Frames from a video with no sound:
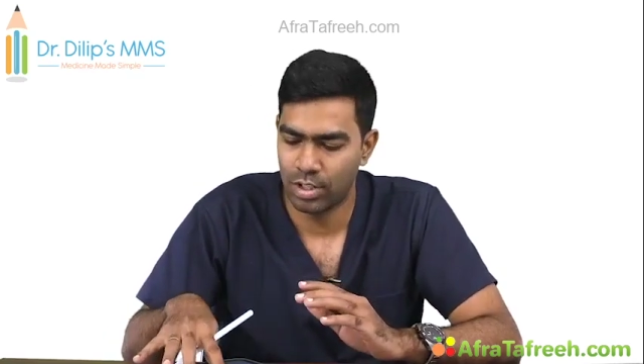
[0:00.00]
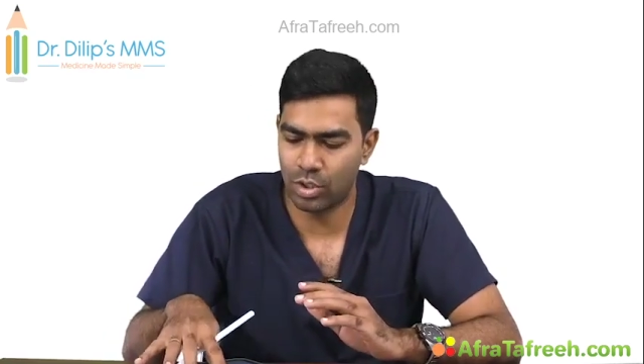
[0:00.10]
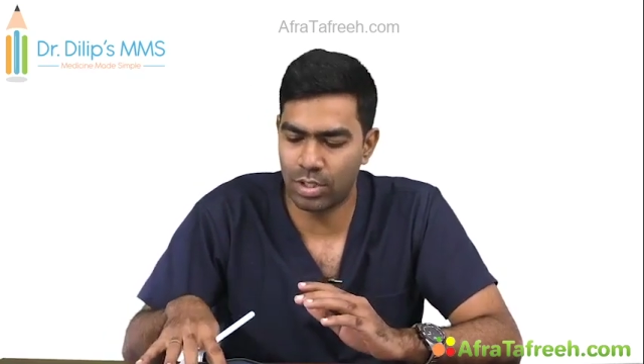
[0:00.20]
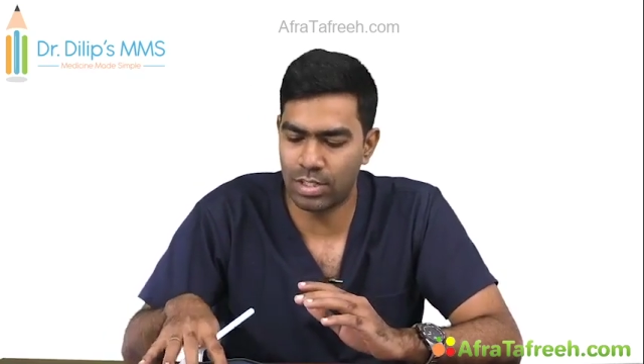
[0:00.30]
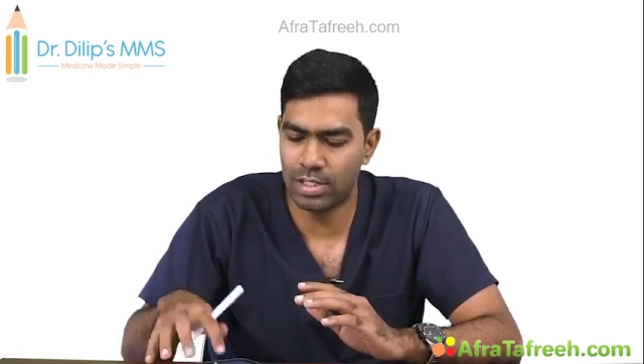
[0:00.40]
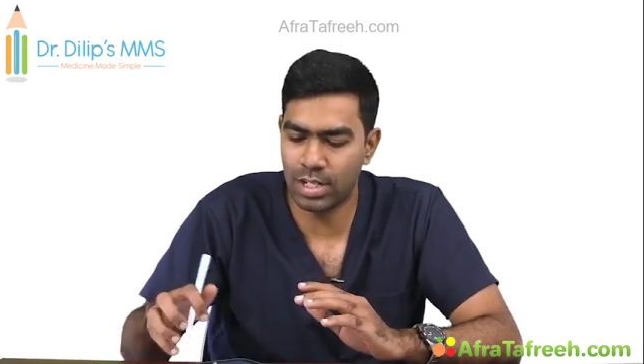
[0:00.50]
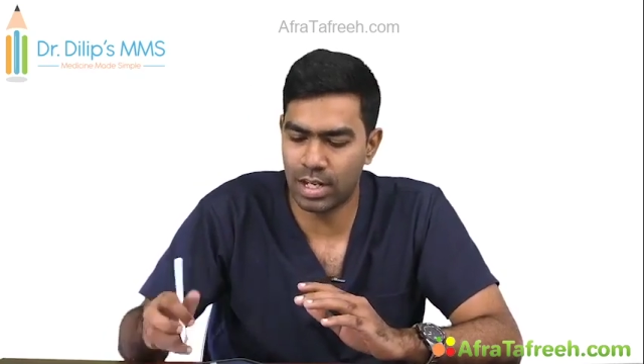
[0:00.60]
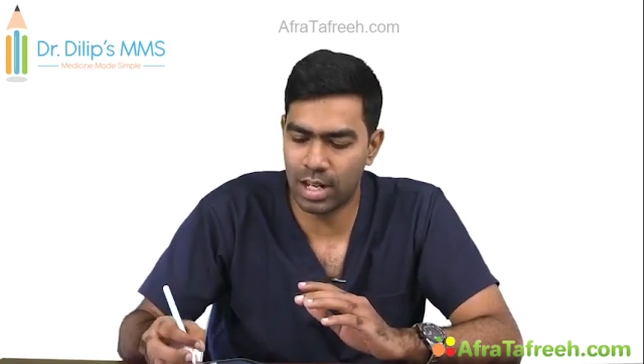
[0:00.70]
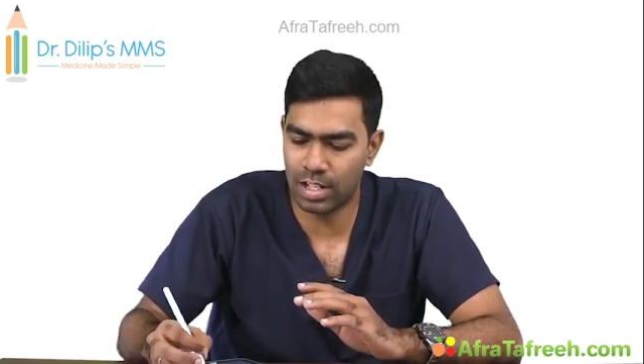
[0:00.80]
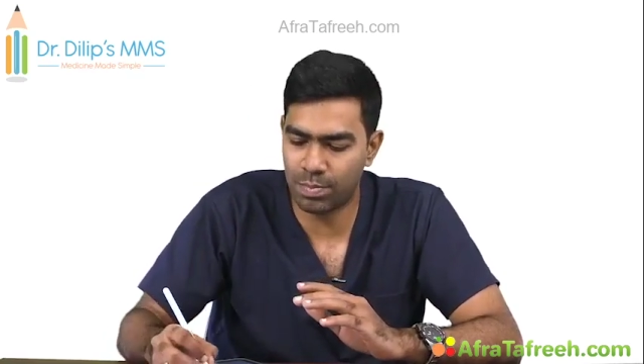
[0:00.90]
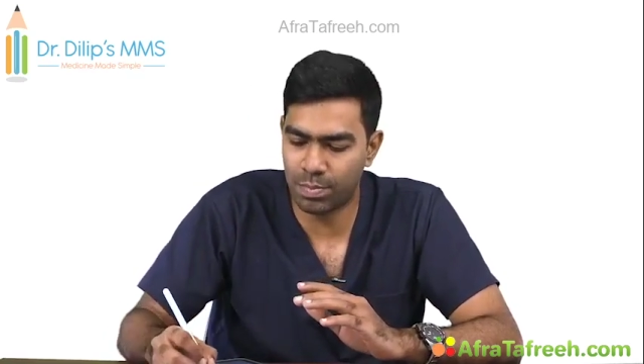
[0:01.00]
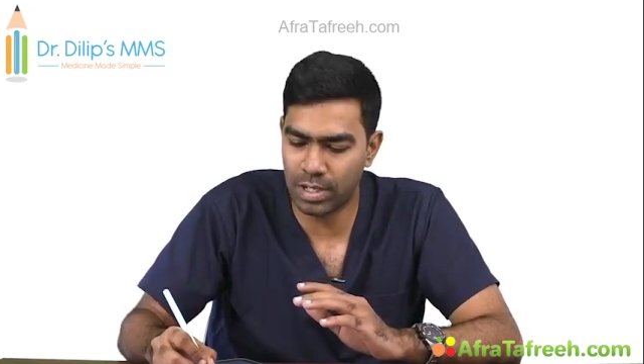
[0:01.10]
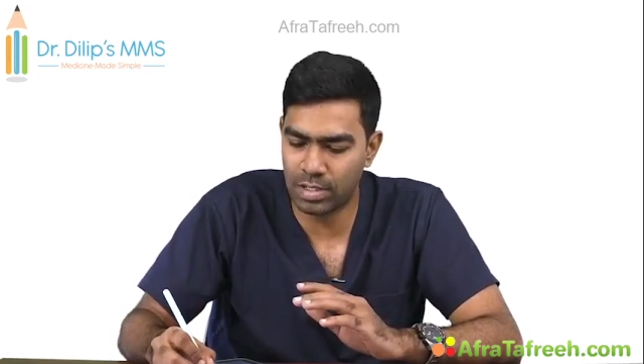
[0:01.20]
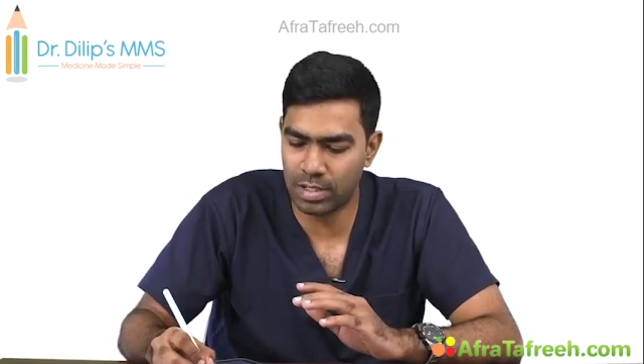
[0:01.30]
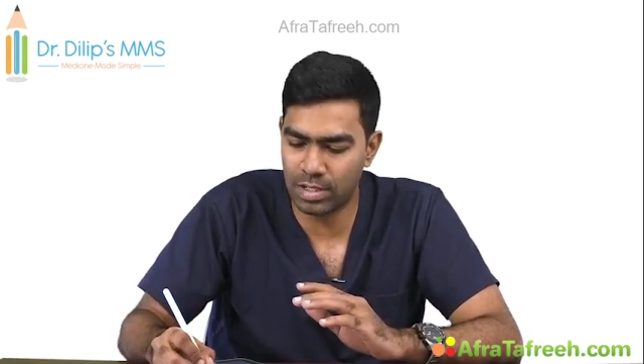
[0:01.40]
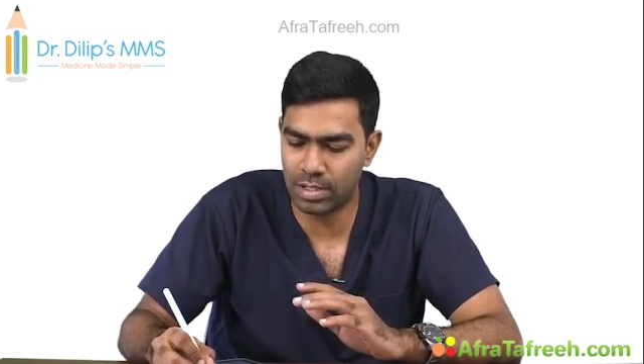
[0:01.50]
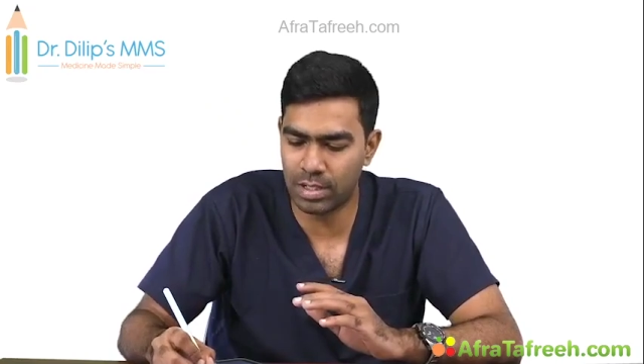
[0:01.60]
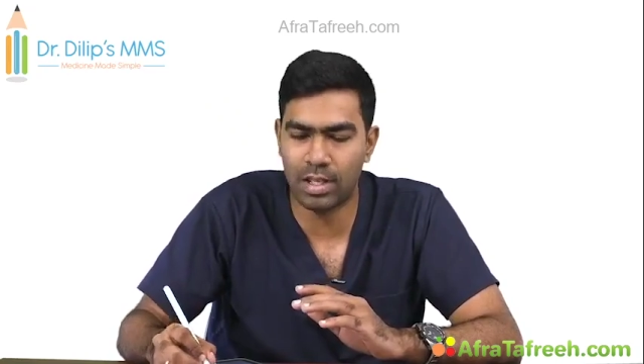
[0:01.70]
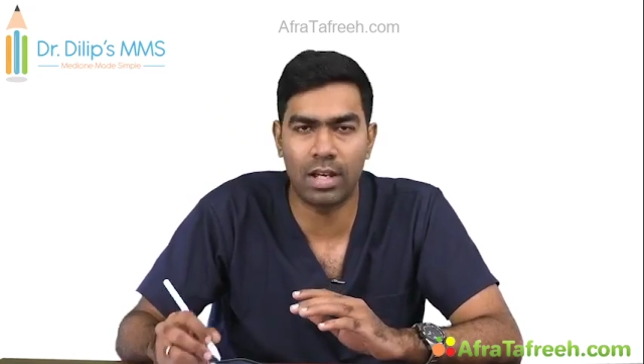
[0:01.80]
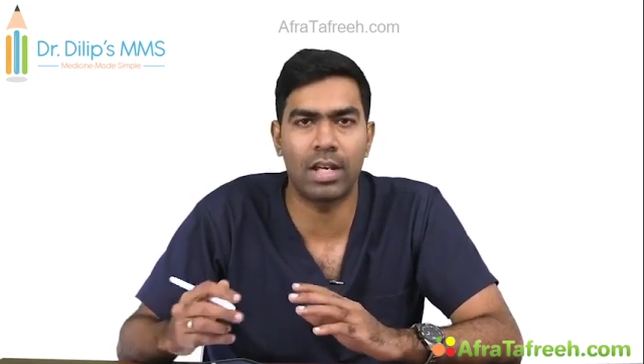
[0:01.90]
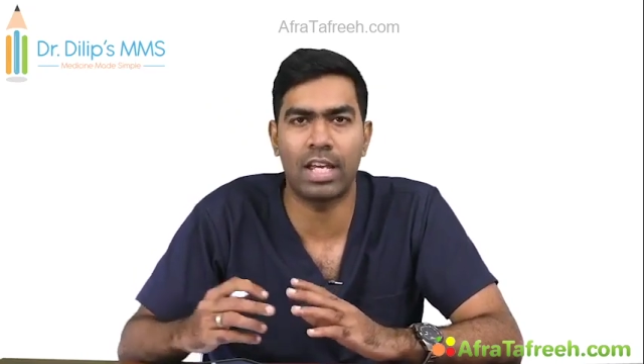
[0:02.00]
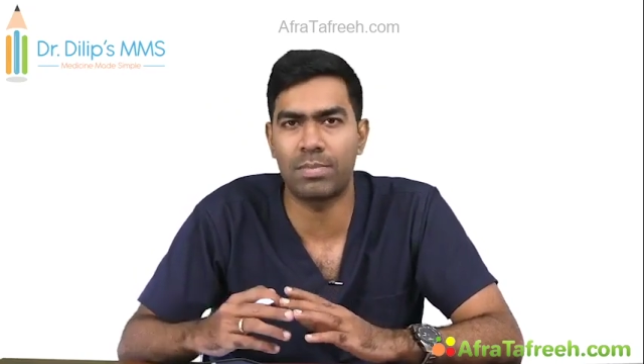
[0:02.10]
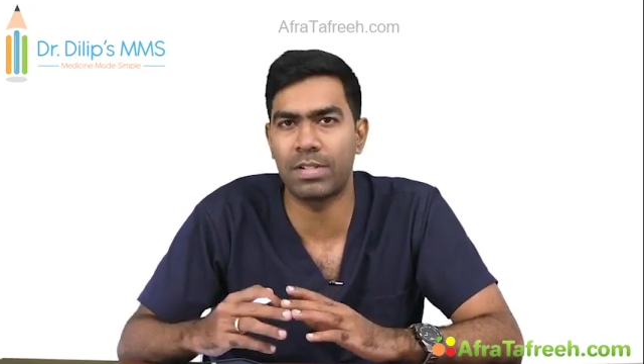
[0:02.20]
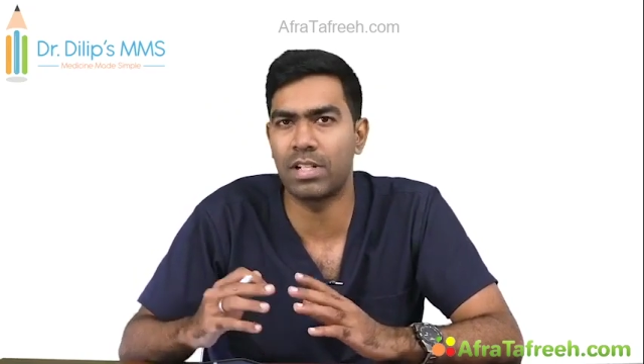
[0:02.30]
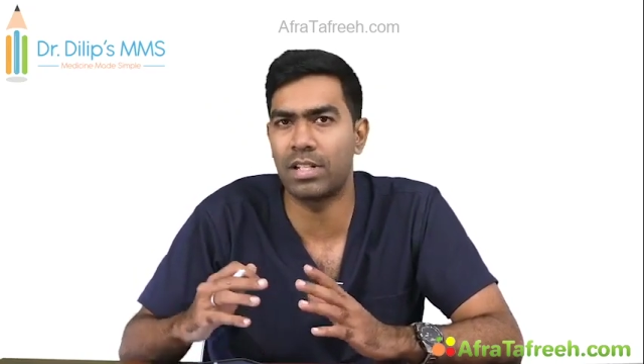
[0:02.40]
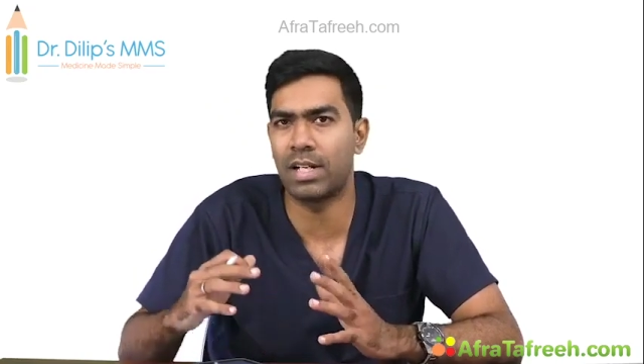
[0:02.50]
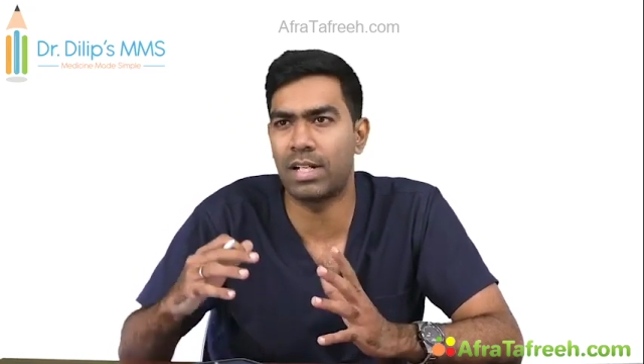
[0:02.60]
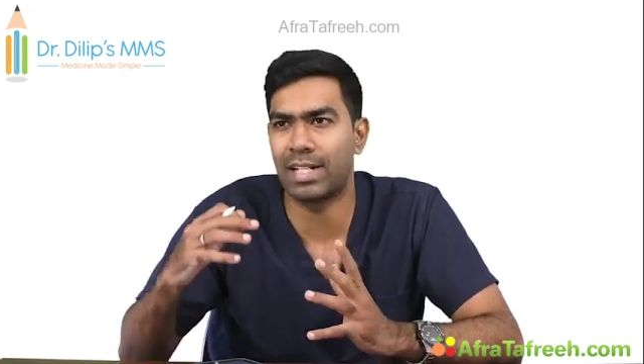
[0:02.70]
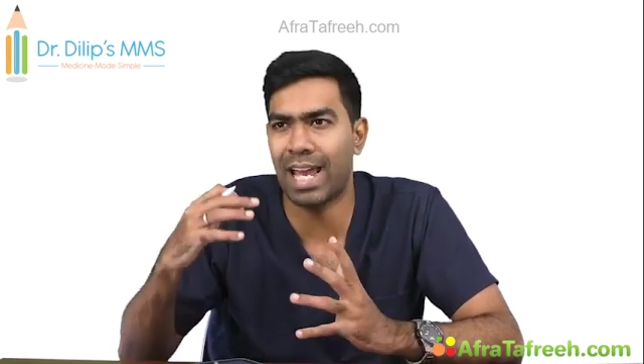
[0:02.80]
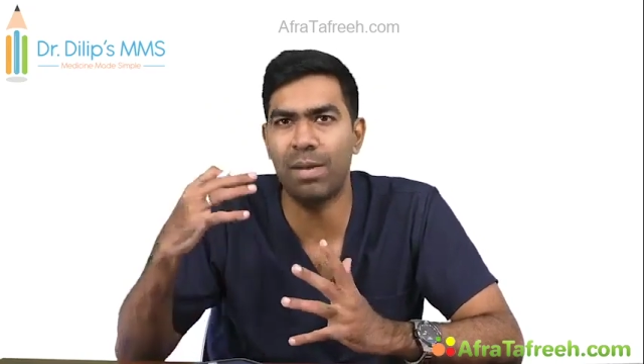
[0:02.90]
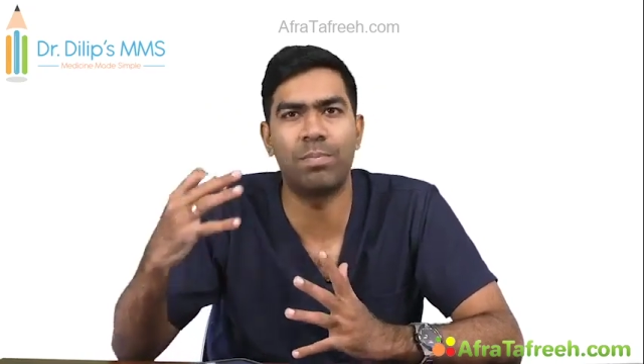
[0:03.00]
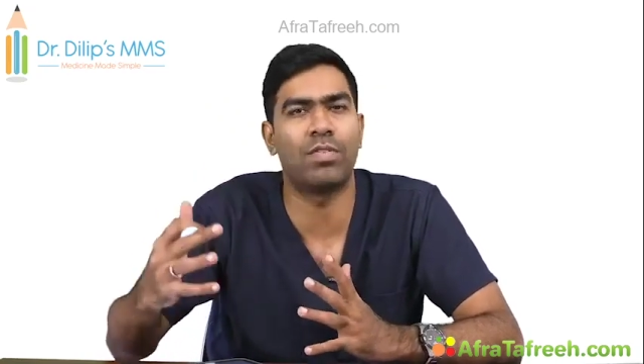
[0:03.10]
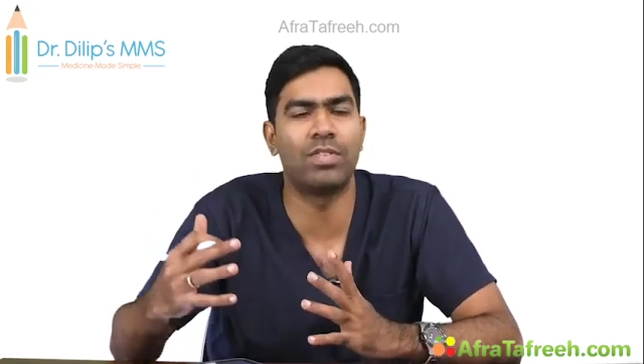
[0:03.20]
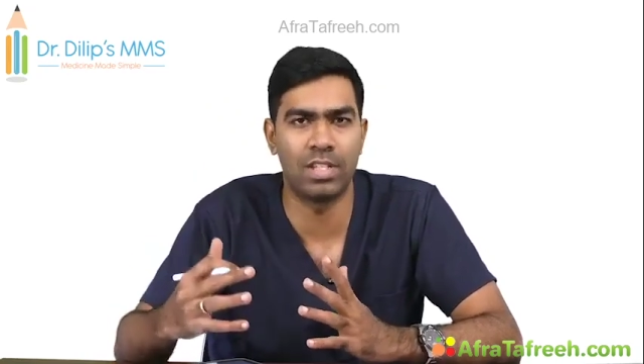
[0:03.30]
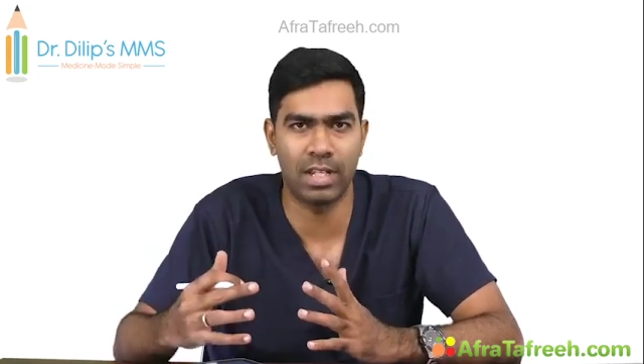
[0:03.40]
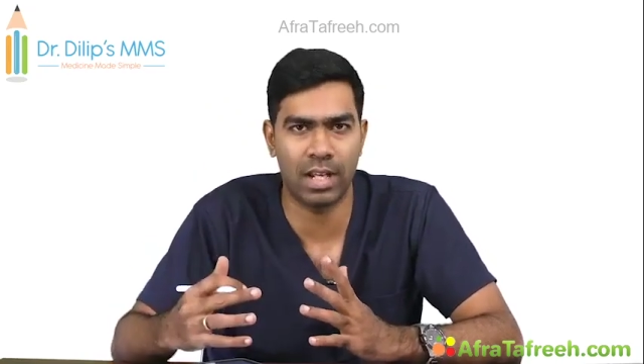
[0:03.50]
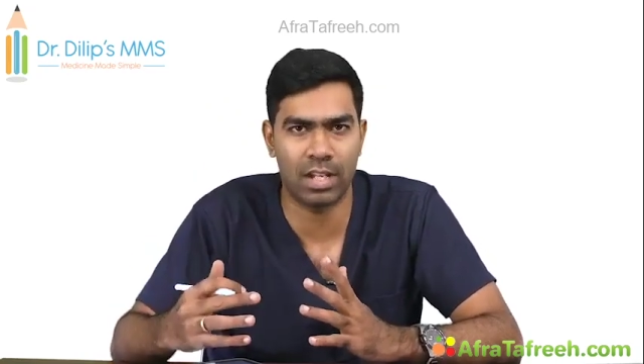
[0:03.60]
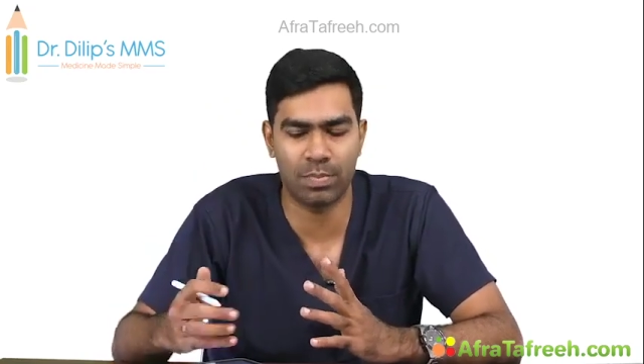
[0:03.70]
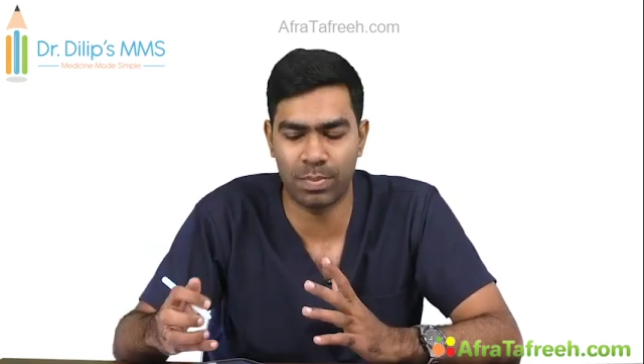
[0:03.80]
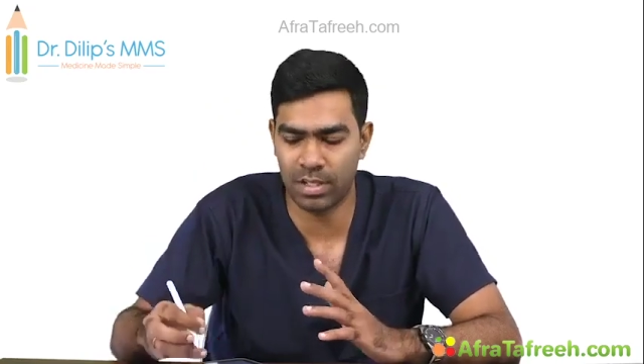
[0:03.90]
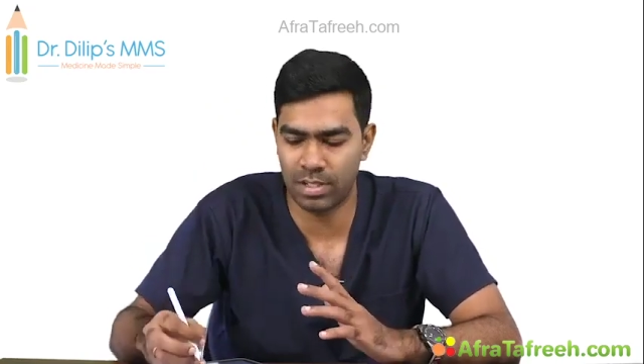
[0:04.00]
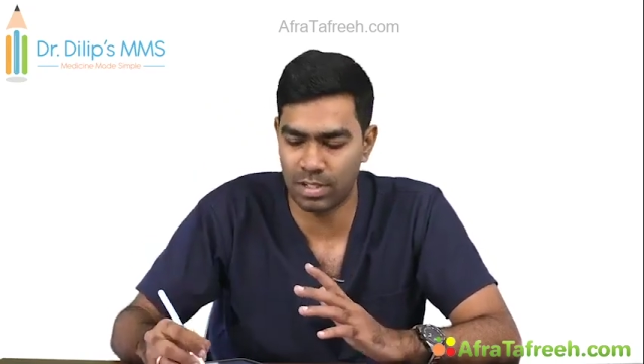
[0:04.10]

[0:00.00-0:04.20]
So this GnRH pulses, especially the type of the GnRH pulse,